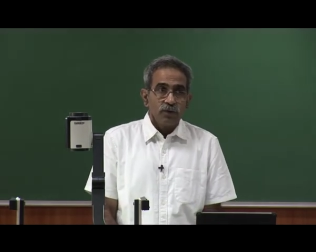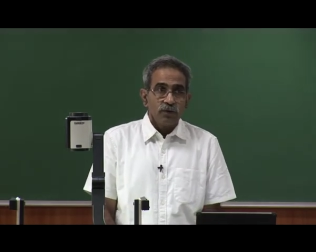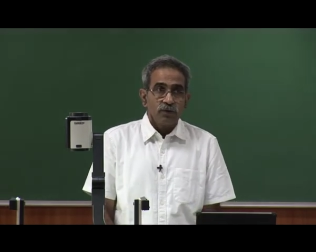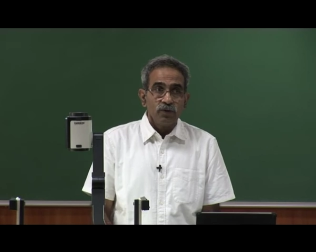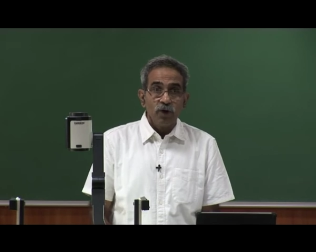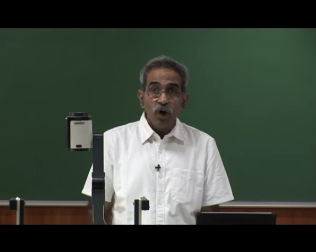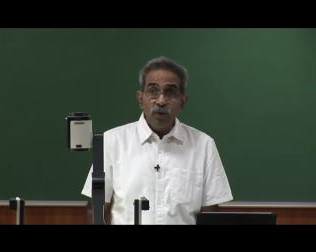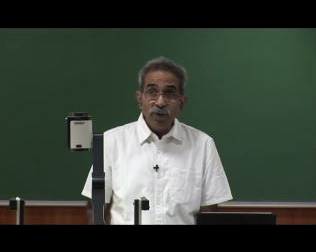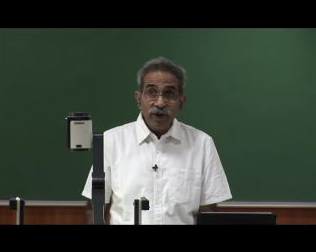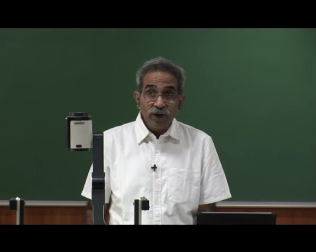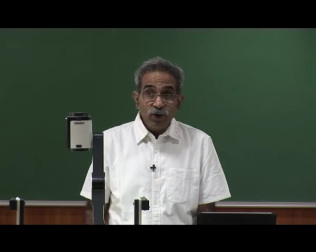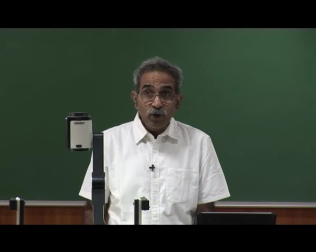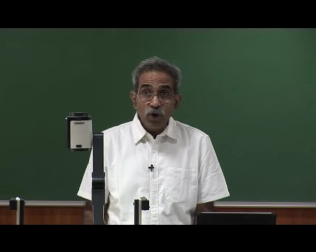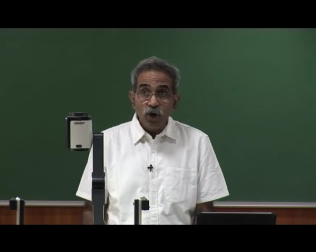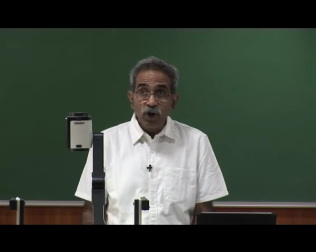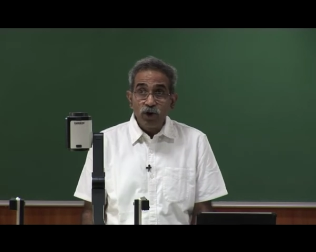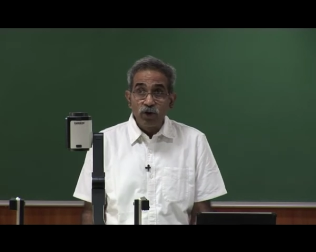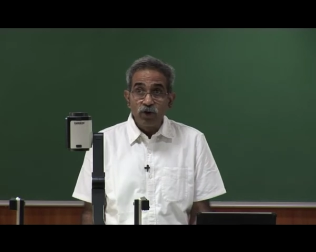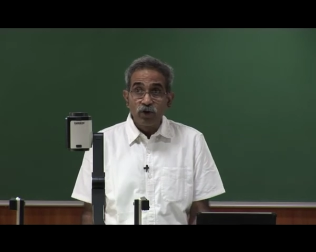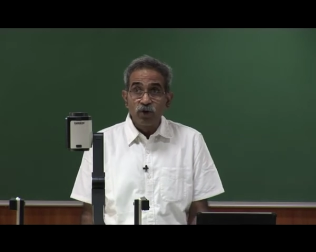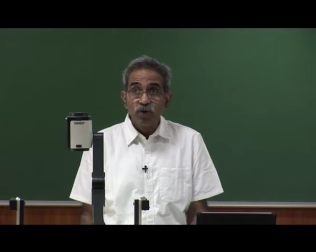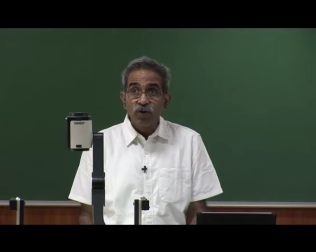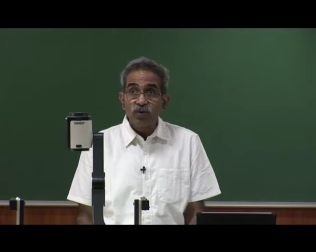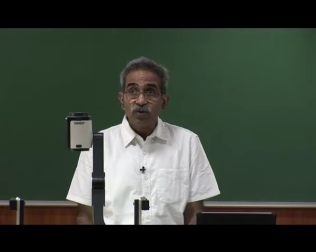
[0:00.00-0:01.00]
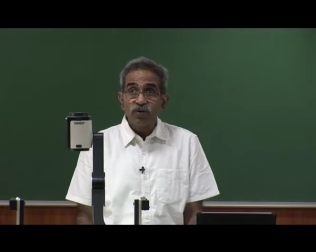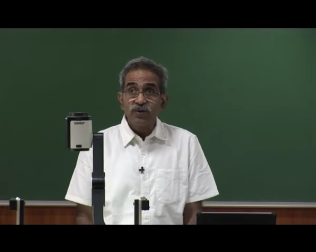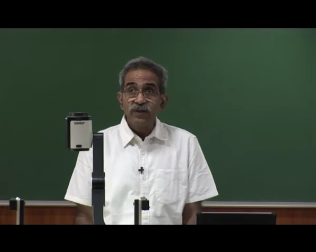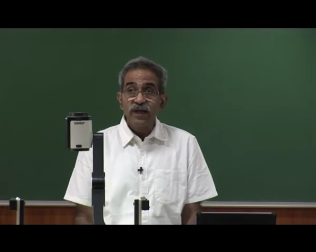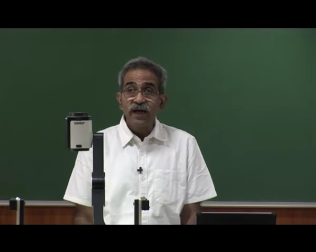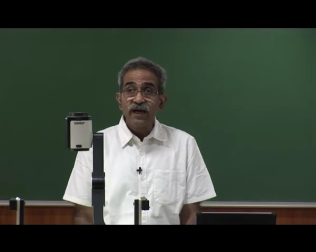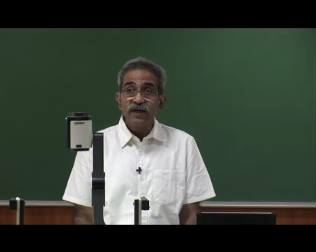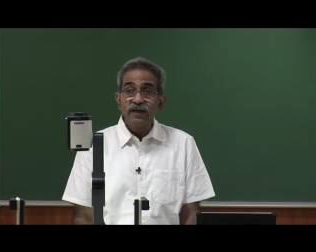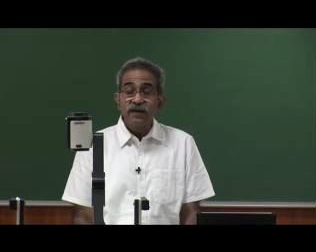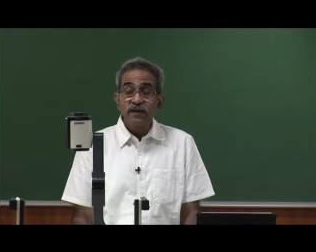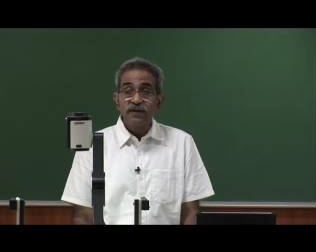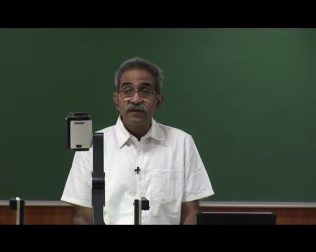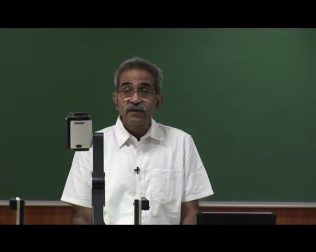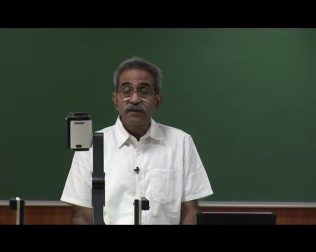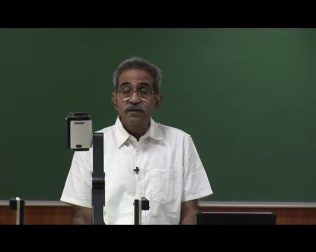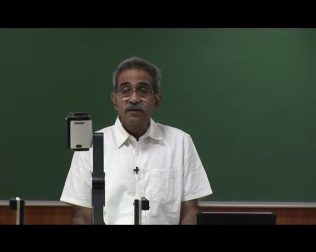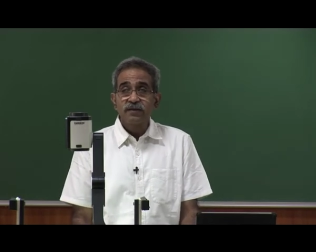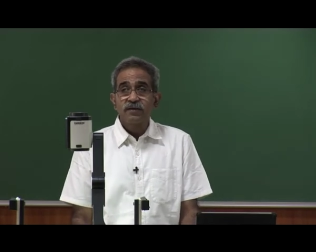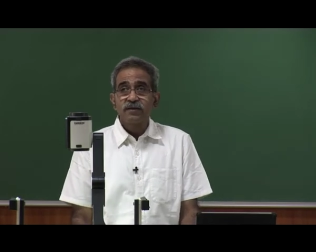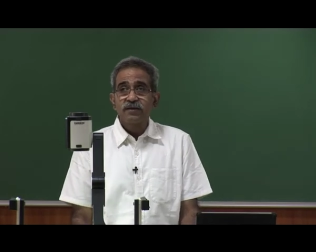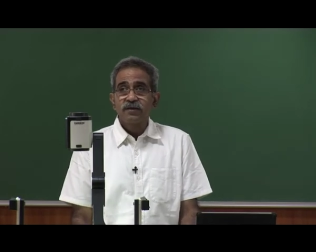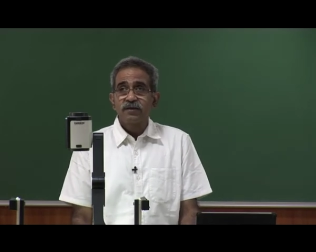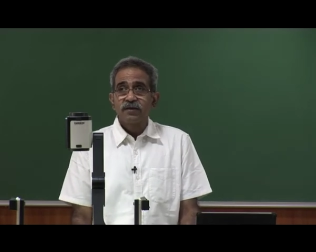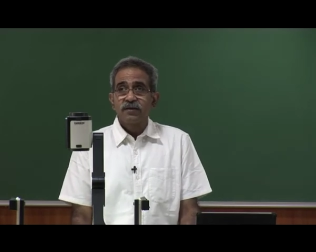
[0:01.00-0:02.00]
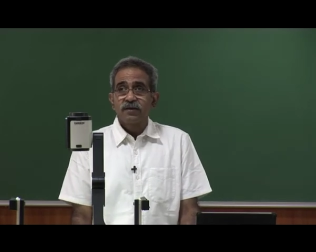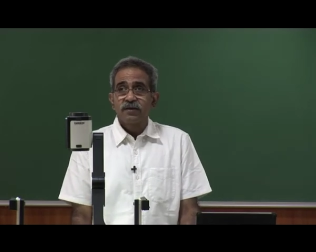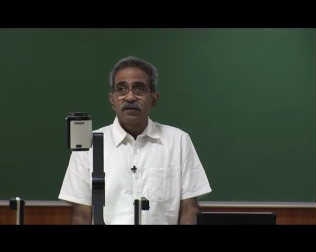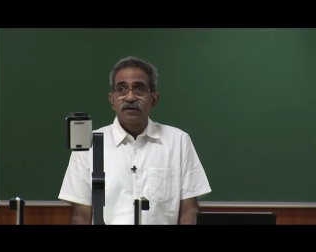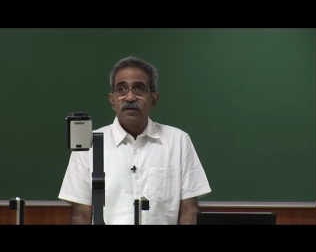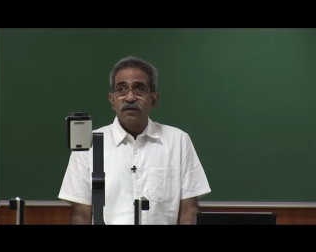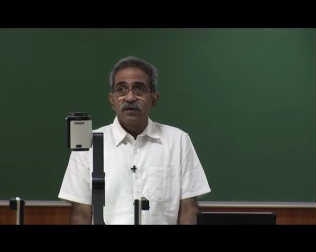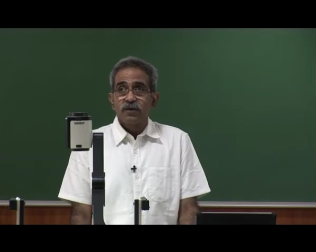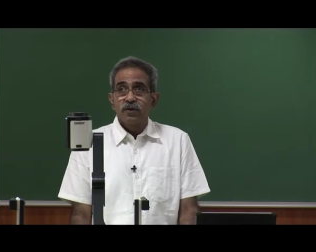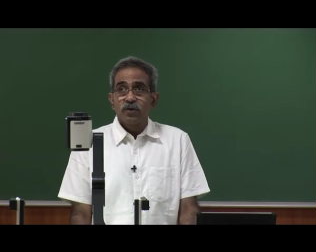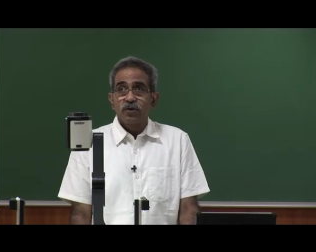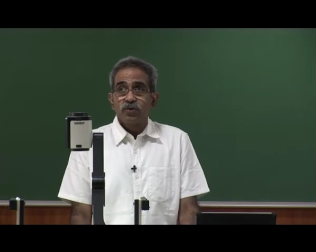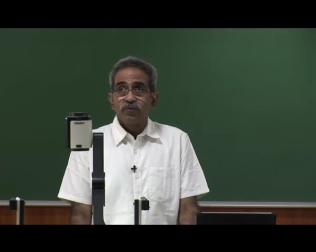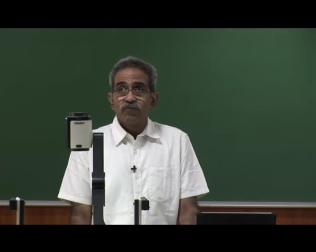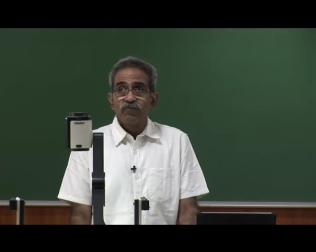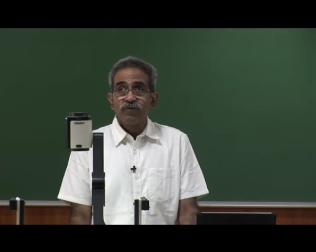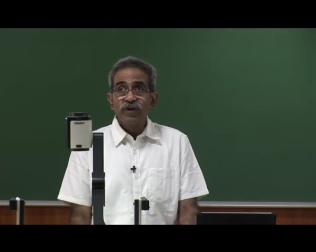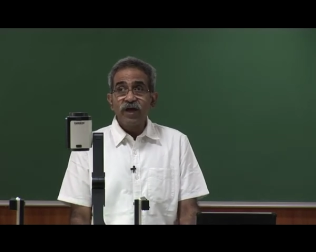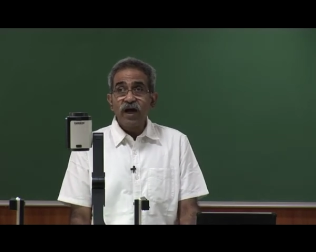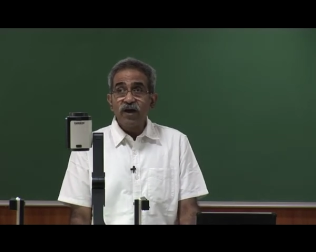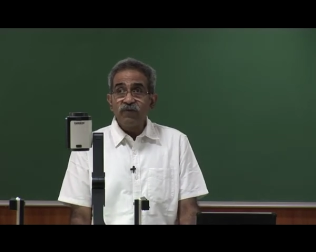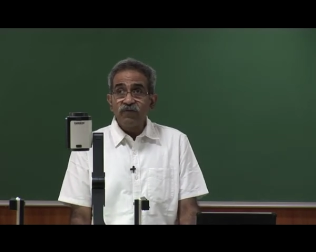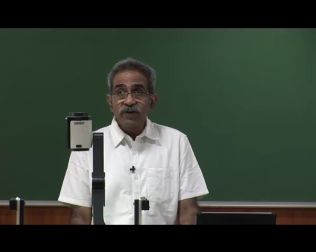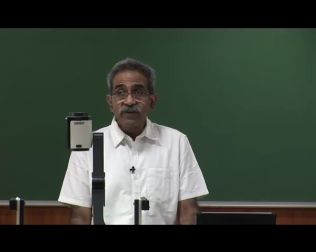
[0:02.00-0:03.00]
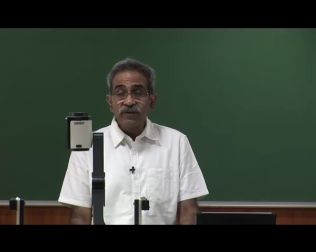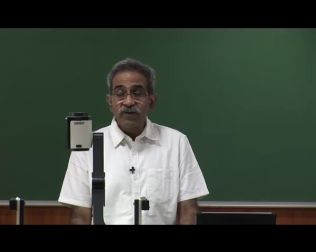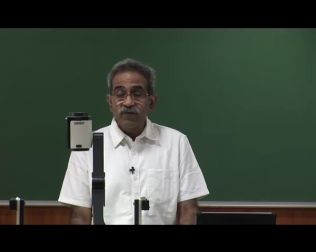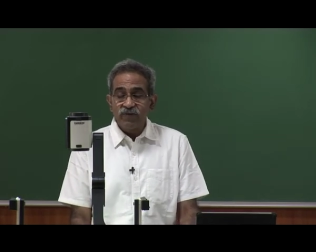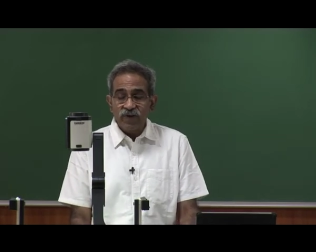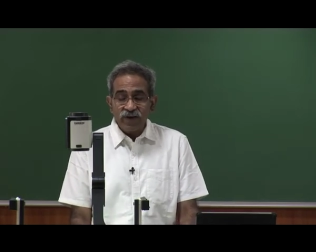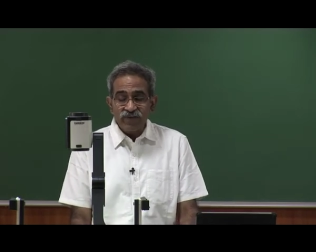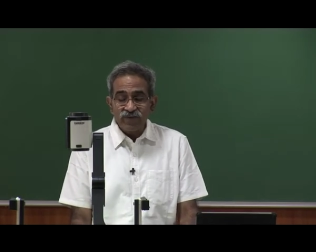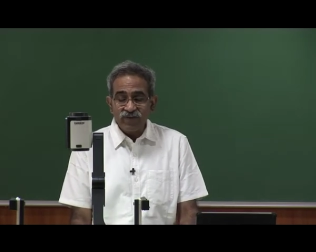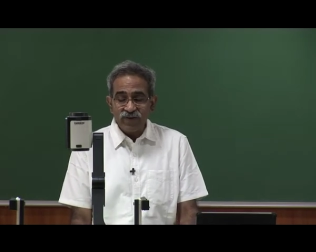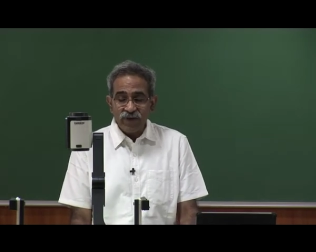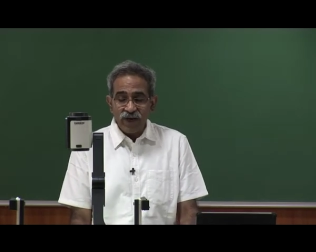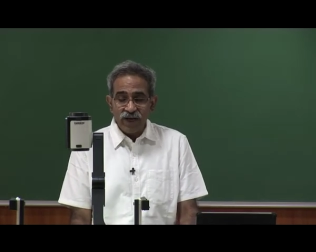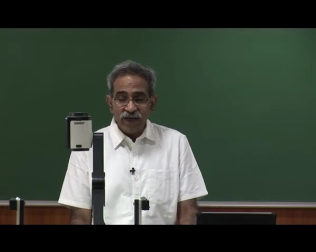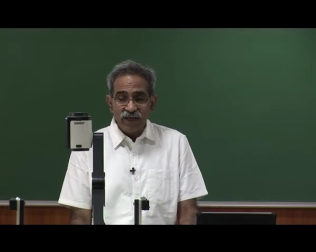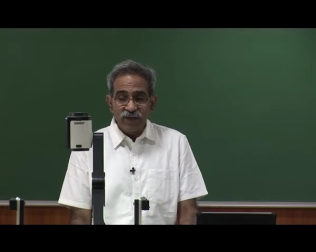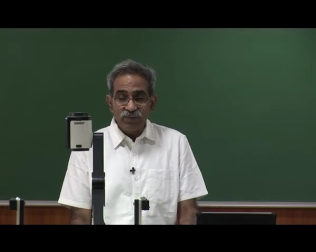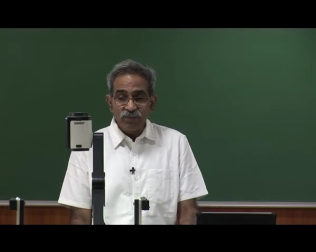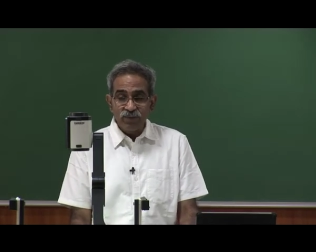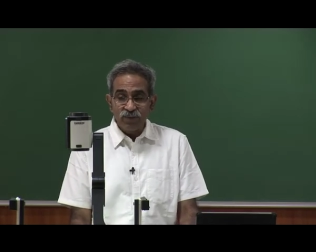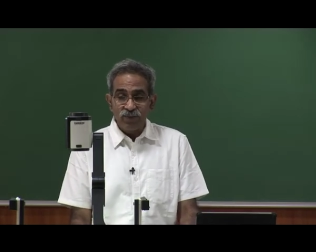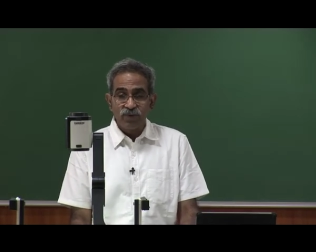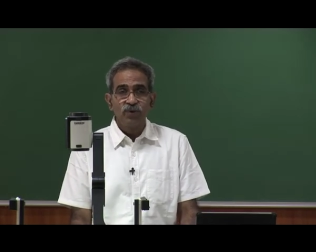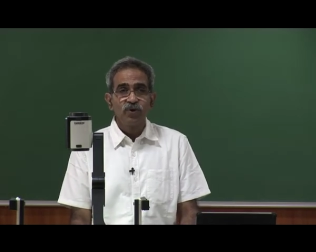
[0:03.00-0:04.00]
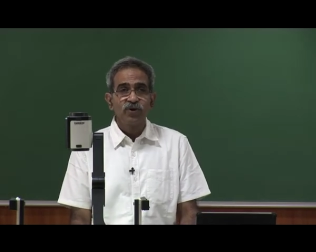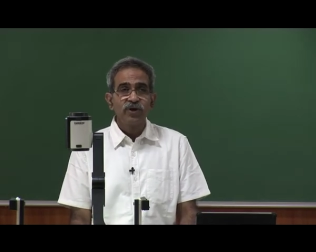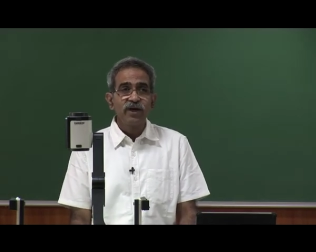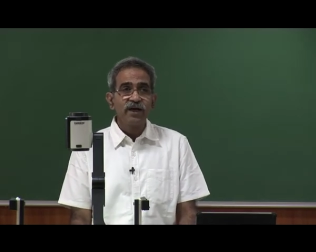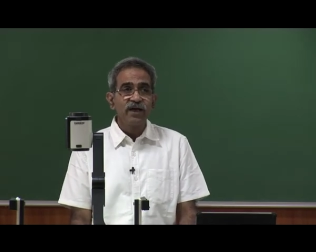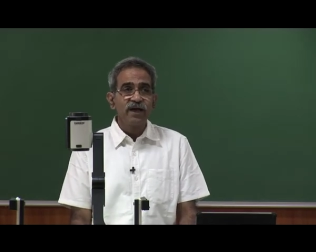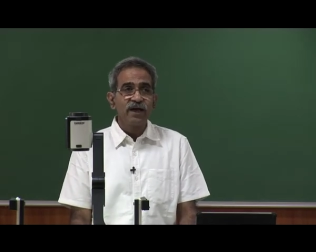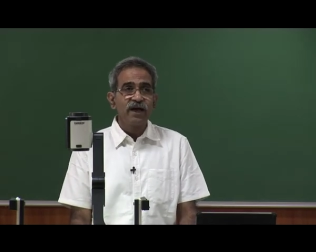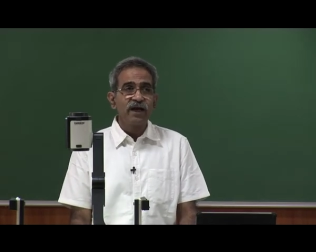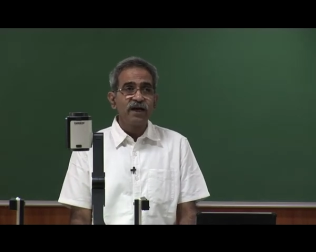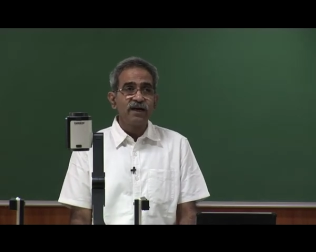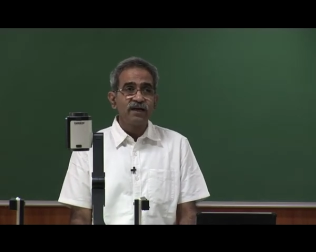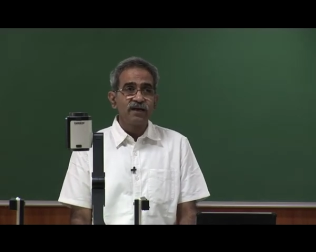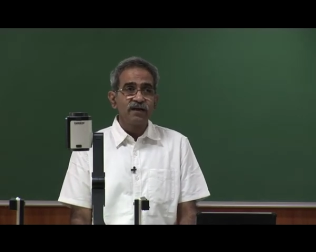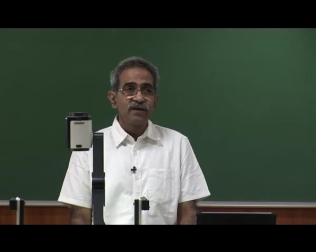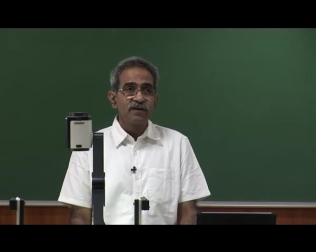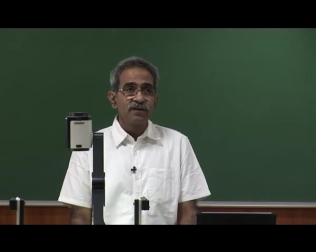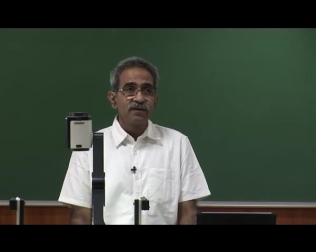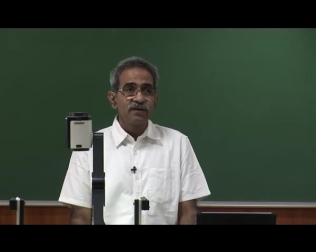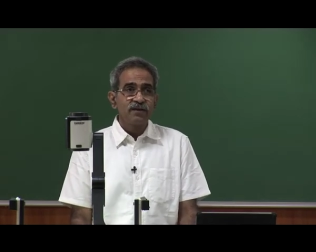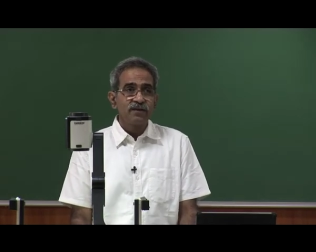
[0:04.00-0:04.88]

Now, I told you that we are for the first time looking at